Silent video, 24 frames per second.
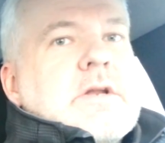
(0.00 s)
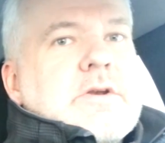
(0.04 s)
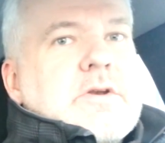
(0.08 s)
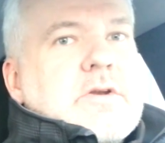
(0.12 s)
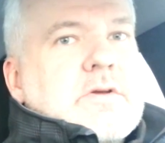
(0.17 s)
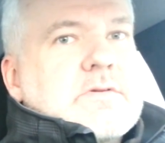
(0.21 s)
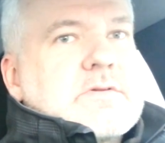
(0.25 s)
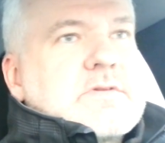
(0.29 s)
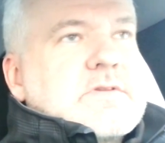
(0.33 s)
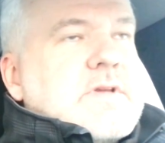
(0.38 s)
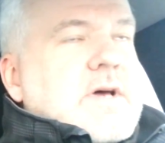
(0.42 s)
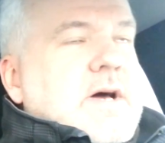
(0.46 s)

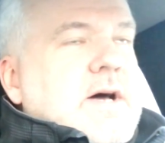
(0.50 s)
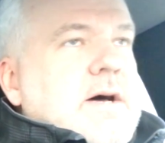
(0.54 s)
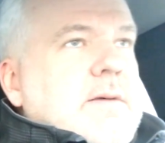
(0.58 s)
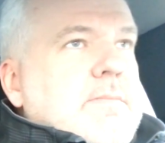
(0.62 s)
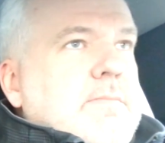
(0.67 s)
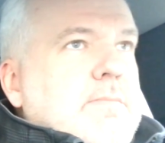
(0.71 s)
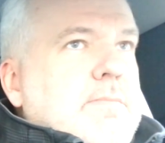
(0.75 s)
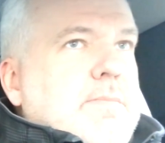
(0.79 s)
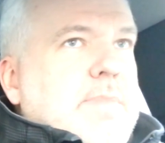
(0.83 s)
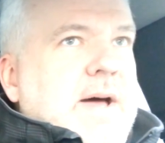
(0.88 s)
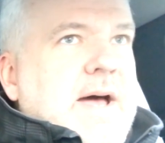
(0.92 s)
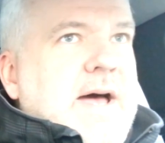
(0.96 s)
Not a
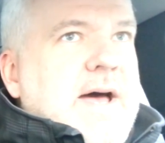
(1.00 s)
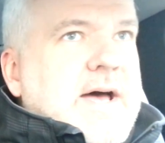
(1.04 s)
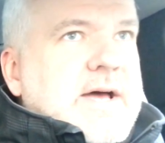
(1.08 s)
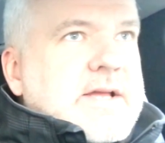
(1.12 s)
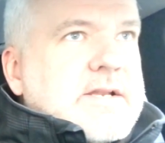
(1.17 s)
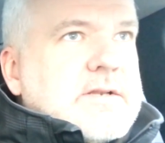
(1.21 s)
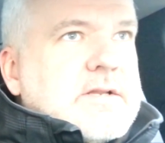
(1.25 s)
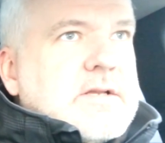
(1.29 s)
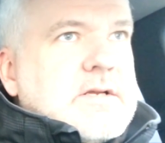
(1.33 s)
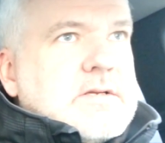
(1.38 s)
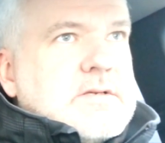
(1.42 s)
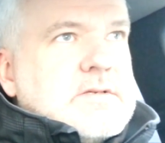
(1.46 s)

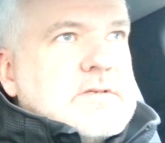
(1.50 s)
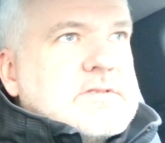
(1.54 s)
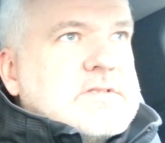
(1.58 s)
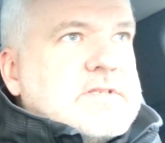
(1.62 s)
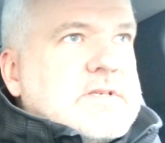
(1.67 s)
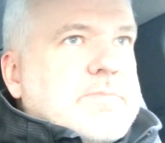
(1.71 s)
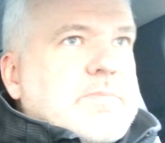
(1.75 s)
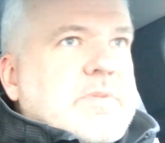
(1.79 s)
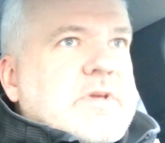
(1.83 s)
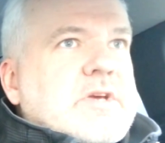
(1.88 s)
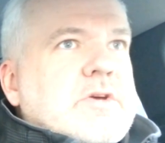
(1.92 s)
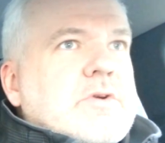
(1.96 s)
bad
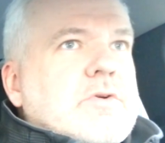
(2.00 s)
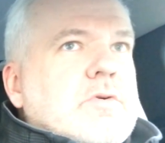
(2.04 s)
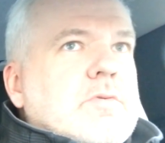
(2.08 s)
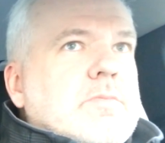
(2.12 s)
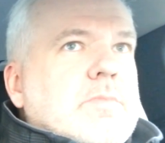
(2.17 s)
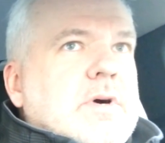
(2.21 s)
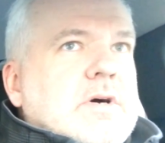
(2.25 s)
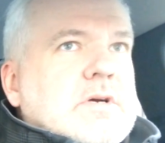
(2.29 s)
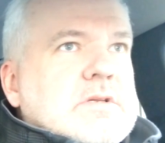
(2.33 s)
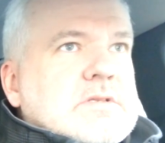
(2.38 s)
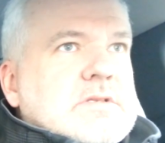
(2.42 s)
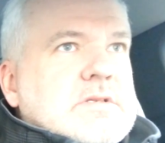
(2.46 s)
C P U,
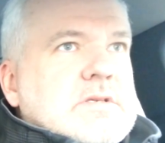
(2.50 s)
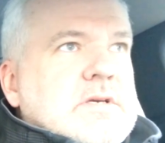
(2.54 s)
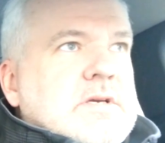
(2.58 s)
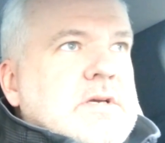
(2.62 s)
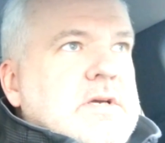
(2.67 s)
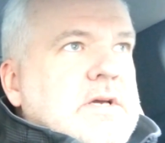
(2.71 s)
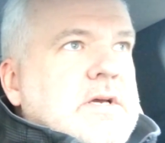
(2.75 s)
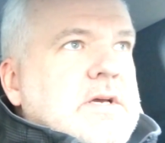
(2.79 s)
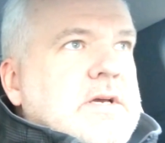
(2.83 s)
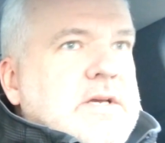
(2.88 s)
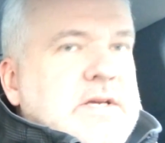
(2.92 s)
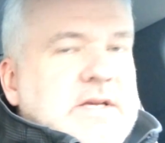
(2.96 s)
but
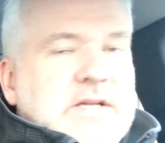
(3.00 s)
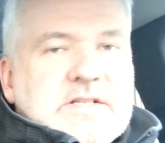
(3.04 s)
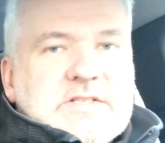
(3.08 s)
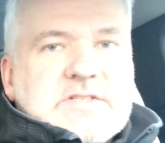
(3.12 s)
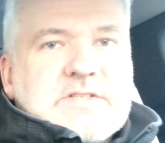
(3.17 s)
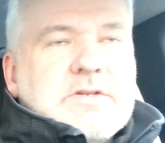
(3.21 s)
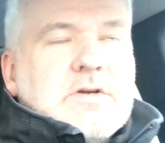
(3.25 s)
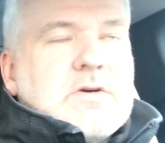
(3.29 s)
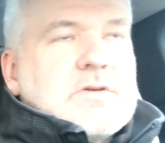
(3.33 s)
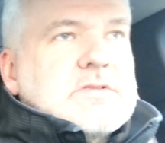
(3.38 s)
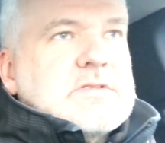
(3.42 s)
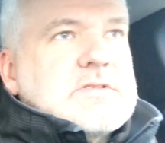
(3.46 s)

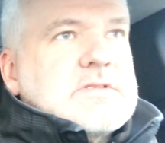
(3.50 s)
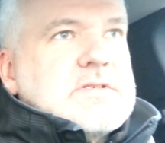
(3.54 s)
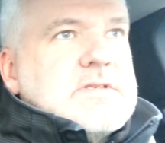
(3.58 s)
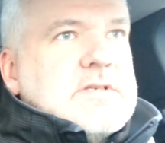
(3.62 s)
it's not